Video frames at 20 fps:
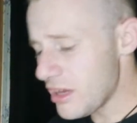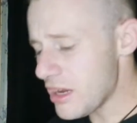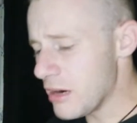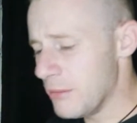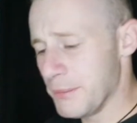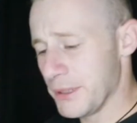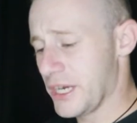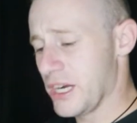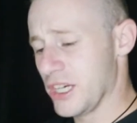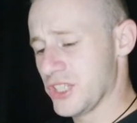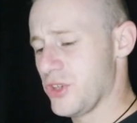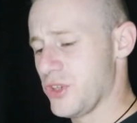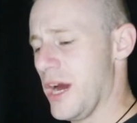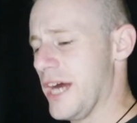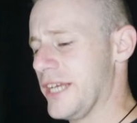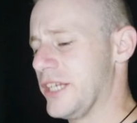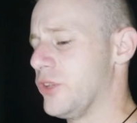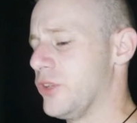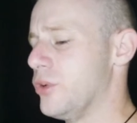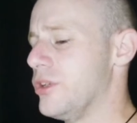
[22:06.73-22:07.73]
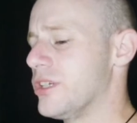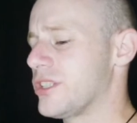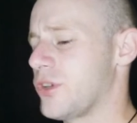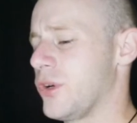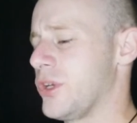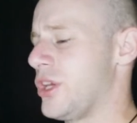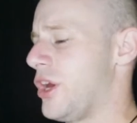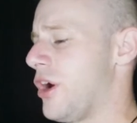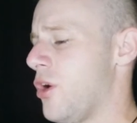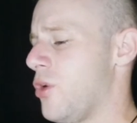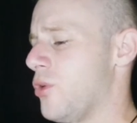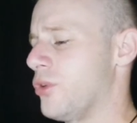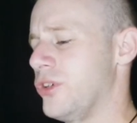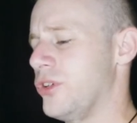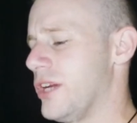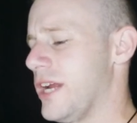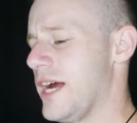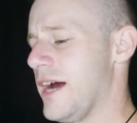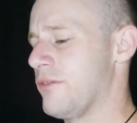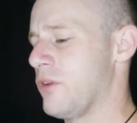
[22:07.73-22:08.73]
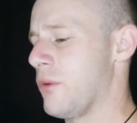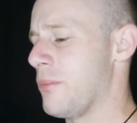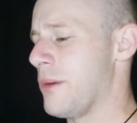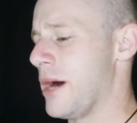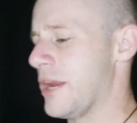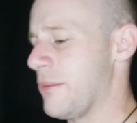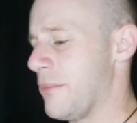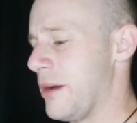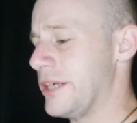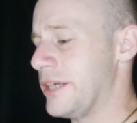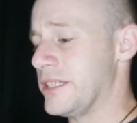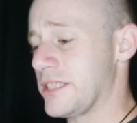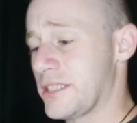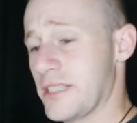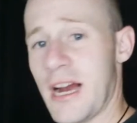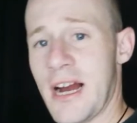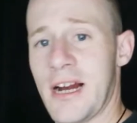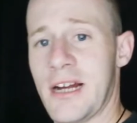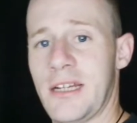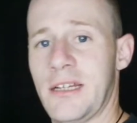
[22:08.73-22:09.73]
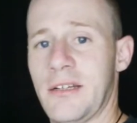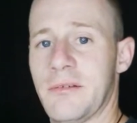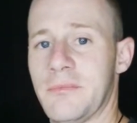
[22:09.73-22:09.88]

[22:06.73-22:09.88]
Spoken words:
Because you had to do this on your own. You didn't have nobody by your side.